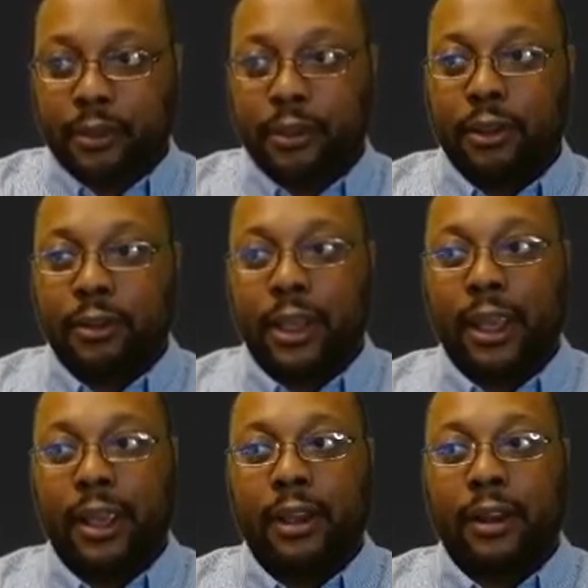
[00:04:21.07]
you
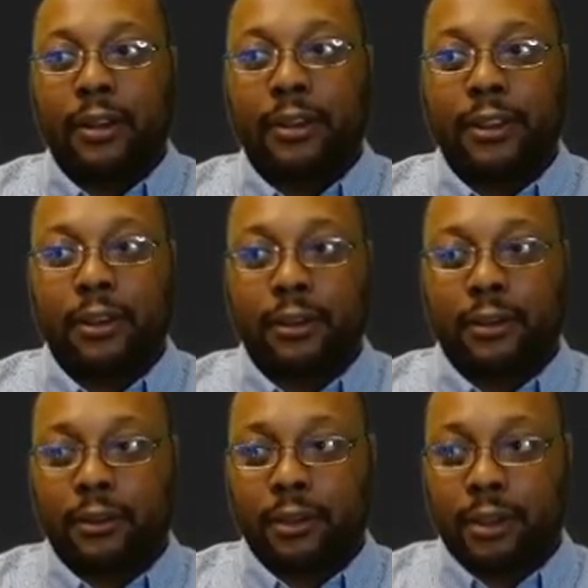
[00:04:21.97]
can
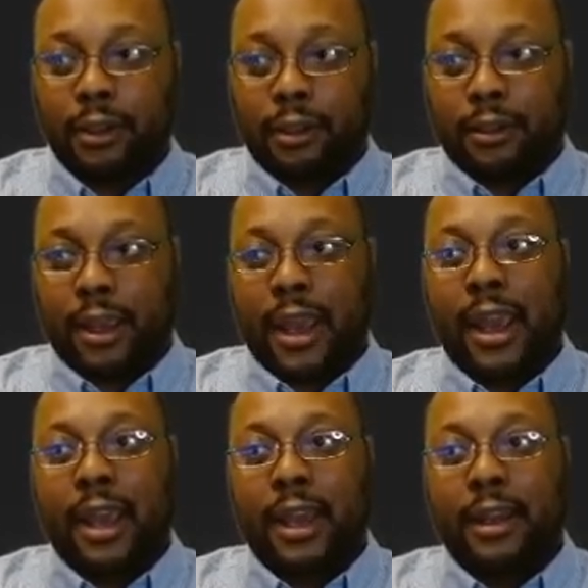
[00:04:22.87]
also
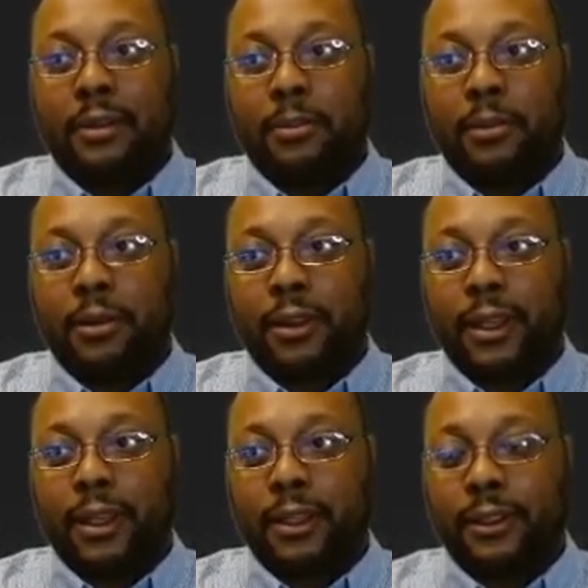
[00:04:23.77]
add more
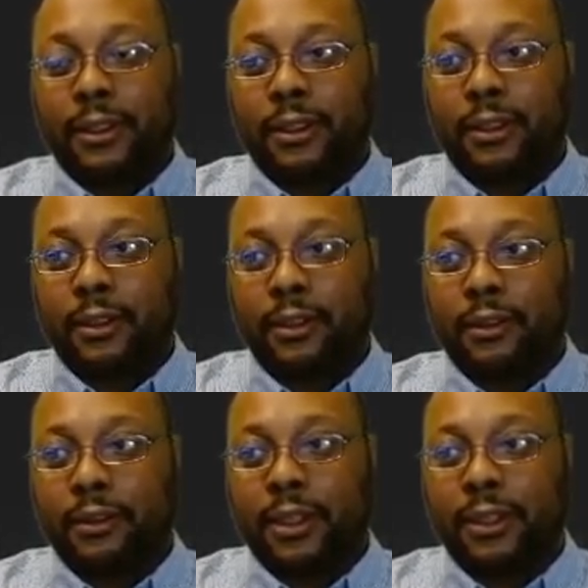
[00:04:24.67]
things
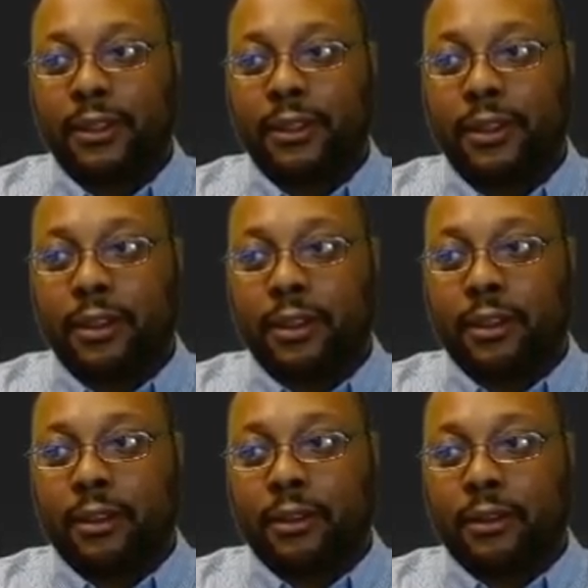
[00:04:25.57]
to this
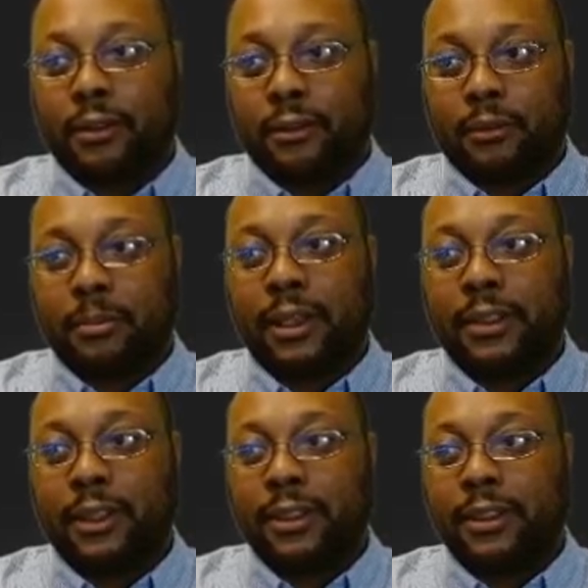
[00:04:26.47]

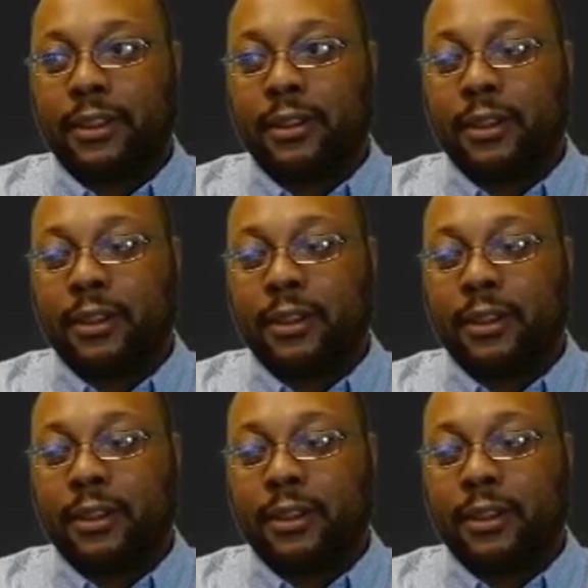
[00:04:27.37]
message.